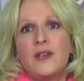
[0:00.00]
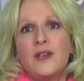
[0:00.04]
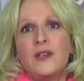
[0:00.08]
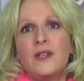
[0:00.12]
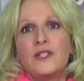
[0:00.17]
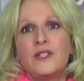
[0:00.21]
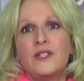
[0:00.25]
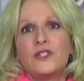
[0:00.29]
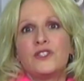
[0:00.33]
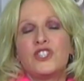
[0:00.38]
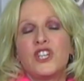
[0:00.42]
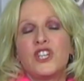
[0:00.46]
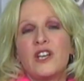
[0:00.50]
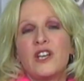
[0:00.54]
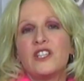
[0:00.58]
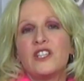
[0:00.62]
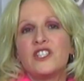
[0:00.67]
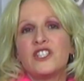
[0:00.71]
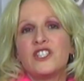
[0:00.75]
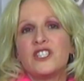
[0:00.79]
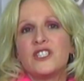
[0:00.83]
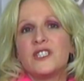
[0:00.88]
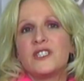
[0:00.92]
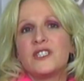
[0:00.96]
So
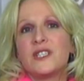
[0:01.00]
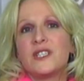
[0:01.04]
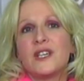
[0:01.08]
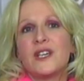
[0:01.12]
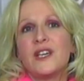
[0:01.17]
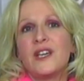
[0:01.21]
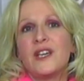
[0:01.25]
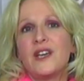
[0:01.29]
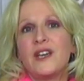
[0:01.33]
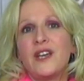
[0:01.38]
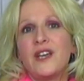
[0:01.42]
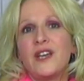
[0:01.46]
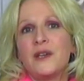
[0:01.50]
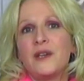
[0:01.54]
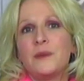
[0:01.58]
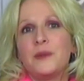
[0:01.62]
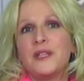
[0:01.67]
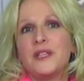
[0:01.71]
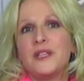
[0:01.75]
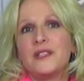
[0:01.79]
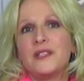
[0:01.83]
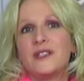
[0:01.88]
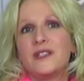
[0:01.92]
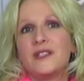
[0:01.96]
challenges, I
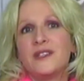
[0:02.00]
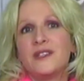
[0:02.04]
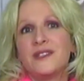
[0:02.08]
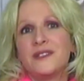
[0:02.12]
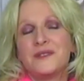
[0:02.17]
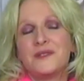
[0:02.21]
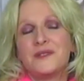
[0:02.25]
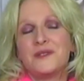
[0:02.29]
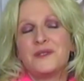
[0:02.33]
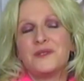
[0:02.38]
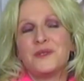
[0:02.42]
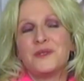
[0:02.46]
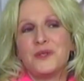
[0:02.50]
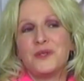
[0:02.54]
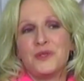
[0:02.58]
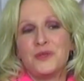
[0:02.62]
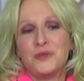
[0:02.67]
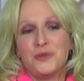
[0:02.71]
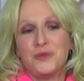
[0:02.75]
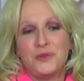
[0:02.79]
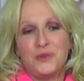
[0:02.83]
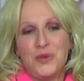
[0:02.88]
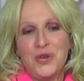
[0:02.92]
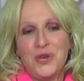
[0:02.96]
mean,
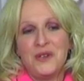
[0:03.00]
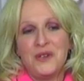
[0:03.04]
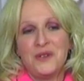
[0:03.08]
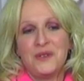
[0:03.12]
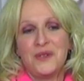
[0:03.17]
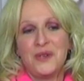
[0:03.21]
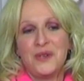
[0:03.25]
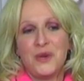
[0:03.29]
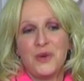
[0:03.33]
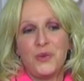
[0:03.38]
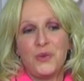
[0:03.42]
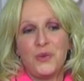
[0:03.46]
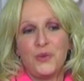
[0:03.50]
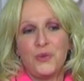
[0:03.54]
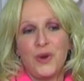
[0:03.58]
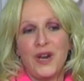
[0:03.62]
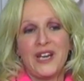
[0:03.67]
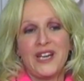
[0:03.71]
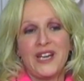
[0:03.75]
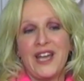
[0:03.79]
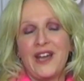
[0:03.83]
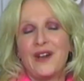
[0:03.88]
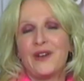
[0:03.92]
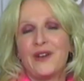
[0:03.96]

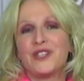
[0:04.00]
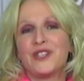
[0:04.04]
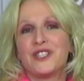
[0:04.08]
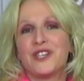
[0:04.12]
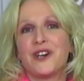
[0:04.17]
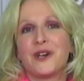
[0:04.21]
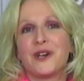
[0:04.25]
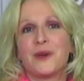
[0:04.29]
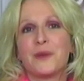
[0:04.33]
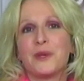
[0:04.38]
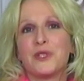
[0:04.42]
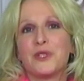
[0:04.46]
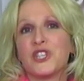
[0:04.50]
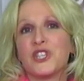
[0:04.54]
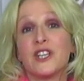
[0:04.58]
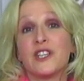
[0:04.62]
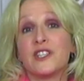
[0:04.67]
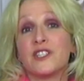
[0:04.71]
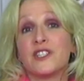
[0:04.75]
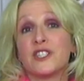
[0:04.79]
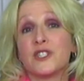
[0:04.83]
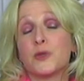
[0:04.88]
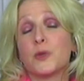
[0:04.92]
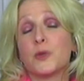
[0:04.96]
right now, to talk about
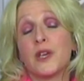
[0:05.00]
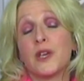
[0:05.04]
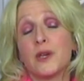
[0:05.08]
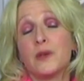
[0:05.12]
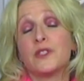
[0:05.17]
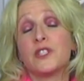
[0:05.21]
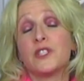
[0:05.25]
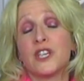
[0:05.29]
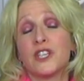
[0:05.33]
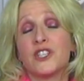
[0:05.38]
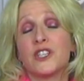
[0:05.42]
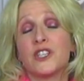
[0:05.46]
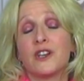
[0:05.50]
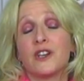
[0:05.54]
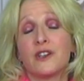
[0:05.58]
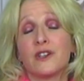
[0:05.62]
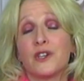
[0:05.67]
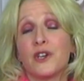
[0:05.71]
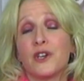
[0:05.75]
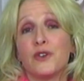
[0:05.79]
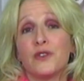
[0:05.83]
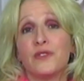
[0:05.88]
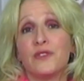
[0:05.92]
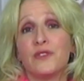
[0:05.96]
challenges without touching on
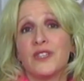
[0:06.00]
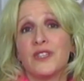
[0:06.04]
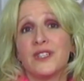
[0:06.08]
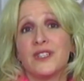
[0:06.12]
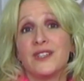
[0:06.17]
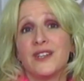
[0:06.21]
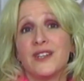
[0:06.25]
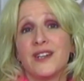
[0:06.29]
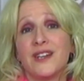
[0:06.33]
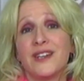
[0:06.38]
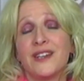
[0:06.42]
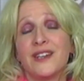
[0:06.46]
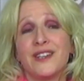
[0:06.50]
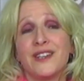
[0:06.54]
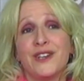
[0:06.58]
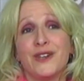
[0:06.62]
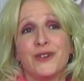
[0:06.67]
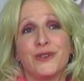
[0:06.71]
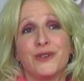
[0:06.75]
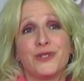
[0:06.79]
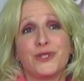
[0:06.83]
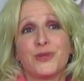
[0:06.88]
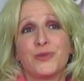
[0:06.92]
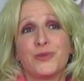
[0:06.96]
COVID,
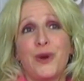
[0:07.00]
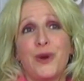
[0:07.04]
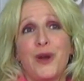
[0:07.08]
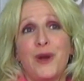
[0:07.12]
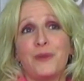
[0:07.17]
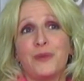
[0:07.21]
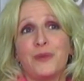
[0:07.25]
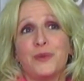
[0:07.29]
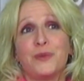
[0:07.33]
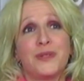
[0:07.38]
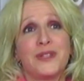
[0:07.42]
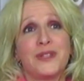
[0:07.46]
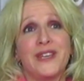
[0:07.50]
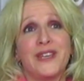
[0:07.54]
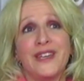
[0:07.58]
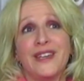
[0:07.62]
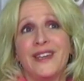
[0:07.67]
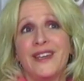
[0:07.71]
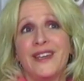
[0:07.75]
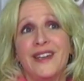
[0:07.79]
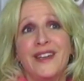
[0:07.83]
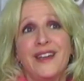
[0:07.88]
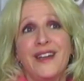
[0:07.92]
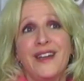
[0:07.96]
it's
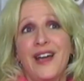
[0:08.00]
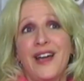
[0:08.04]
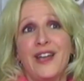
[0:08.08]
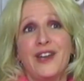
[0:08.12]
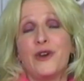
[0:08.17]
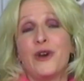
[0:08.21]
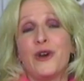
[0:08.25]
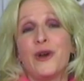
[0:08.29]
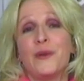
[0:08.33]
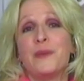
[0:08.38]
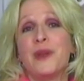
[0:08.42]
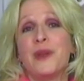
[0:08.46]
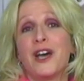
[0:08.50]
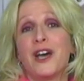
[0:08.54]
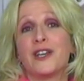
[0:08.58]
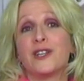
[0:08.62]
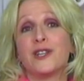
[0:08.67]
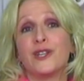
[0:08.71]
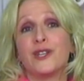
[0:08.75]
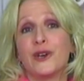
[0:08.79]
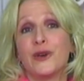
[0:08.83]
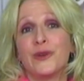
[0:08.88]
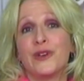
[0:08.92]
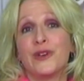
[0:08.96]
probably, I know I'm not
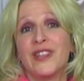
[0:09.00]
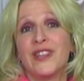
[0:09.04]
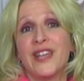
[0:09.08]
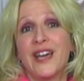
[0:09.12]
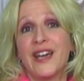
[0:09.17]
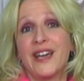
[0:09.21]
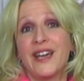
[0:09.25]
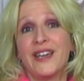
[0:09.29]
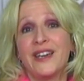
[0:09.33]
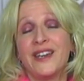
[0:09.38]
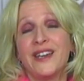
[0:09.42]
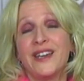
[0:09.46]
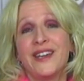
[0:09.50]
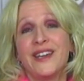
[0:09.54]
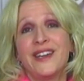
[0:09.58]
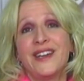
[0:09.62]
alone in that.